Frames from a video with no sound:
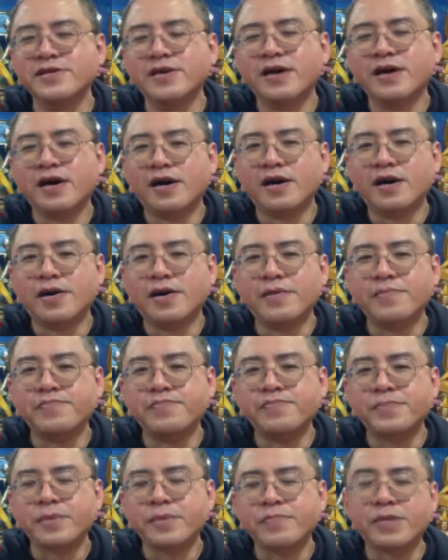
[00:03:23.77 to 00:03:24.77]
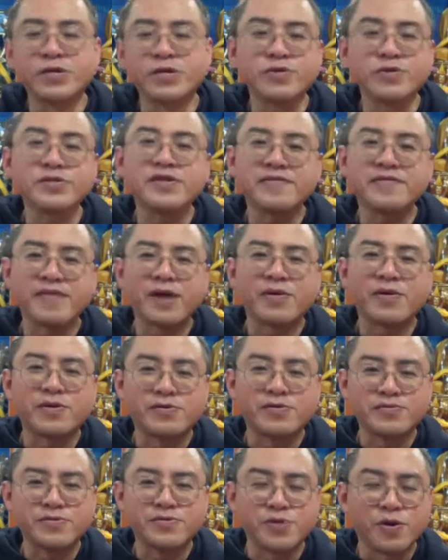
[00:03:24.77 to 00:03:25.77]
But don't give up
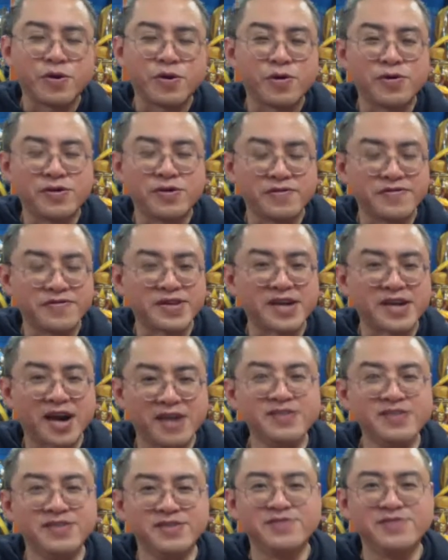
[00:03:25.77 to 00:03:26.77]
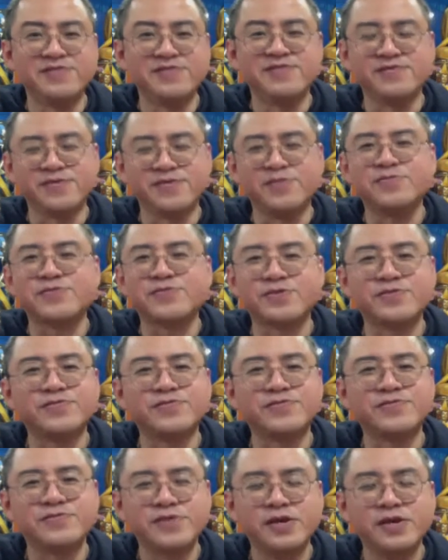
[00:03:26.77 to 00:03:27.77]
on your loving kindness.
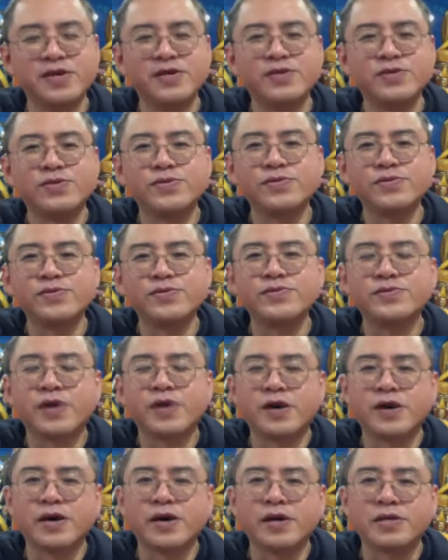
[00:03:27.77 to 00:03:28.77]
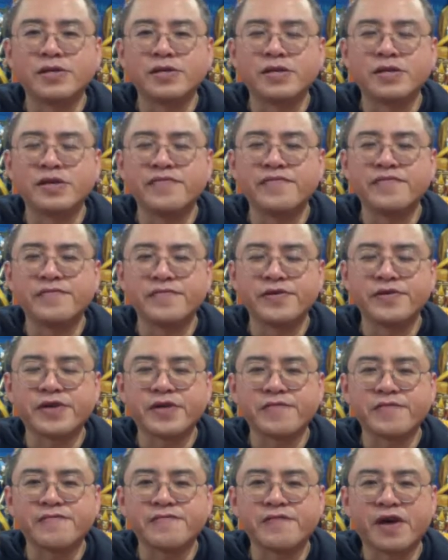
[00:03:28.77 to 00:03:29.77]
So do see if you
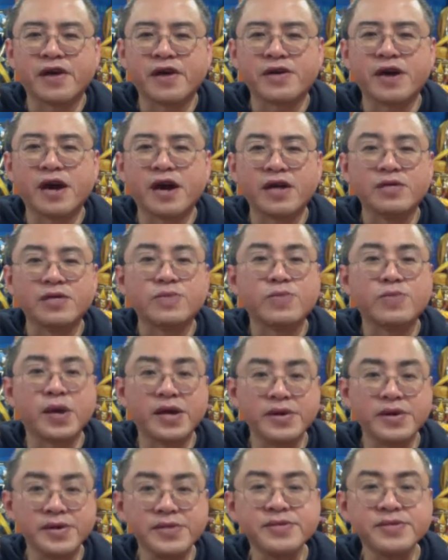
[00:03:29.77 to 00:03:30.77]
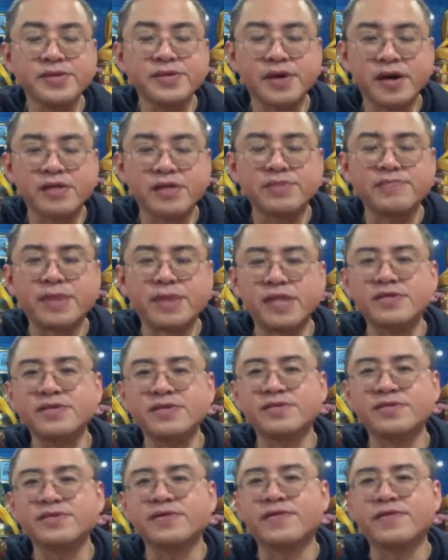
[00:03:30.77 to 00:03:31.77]
can find other ways, other
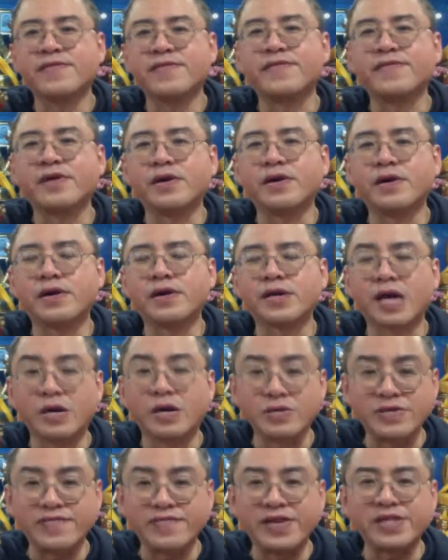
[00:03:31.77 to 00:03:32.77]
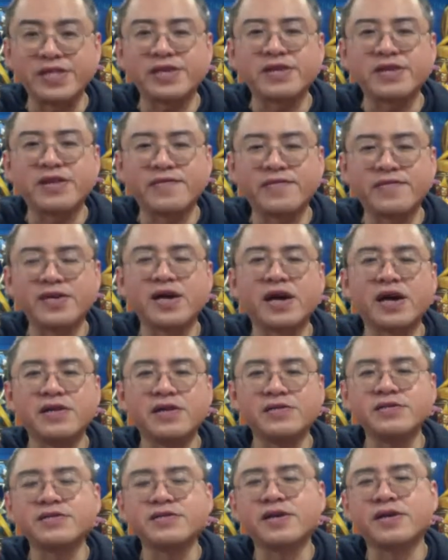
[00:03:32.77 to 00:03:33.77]
methods of cultivating loving
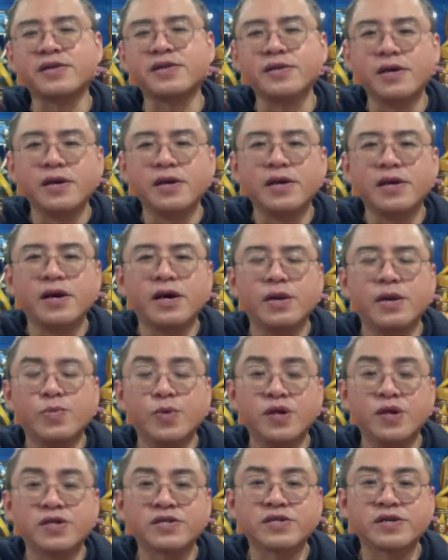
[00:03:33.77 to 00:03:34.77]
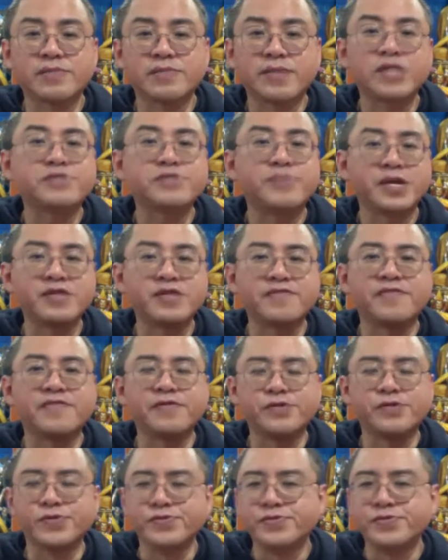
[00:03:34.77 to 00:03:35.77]
kindness that work much better
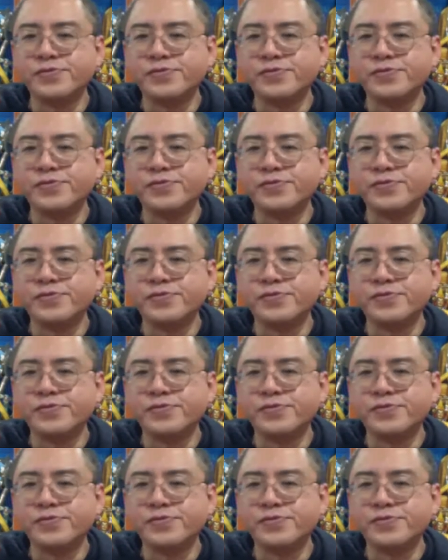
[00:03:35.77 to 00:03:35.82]
for you.